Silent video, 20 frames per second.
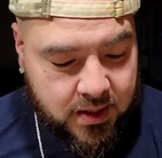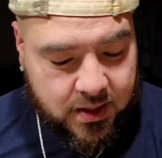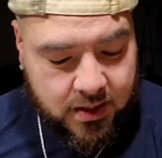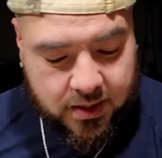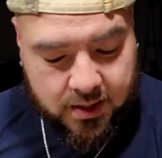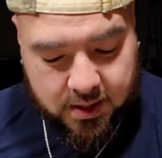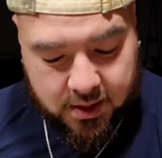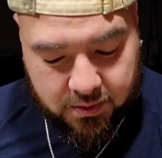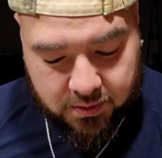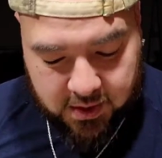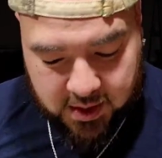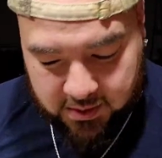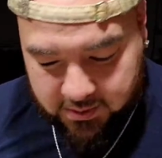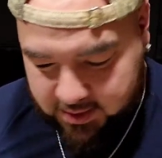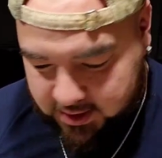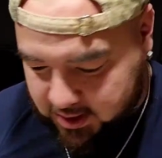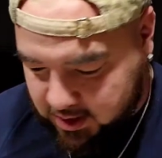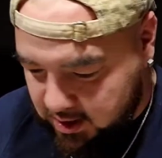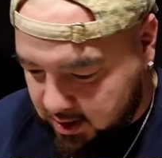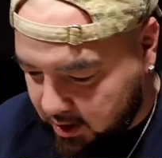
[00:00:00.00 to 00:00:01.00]
Let's see what it
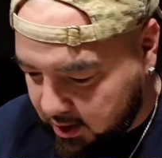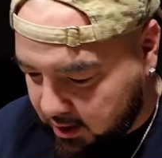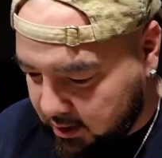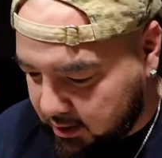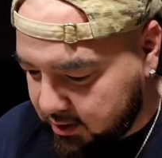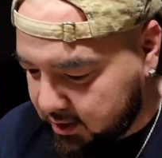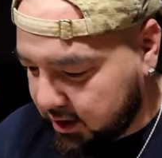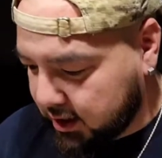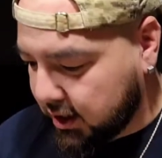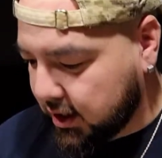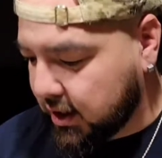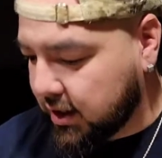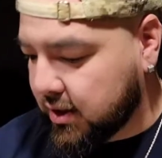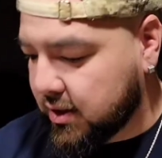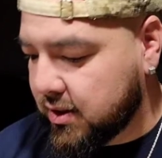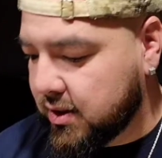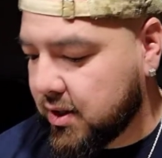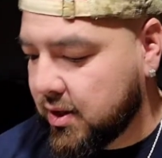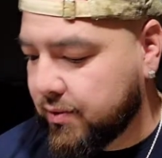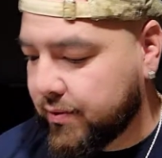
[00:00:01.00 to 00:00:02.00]
was called again.
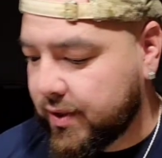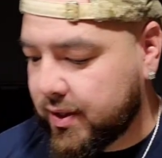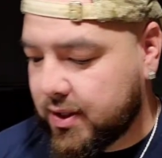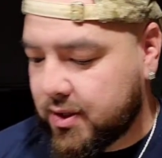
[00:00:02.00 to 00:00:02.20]
Here we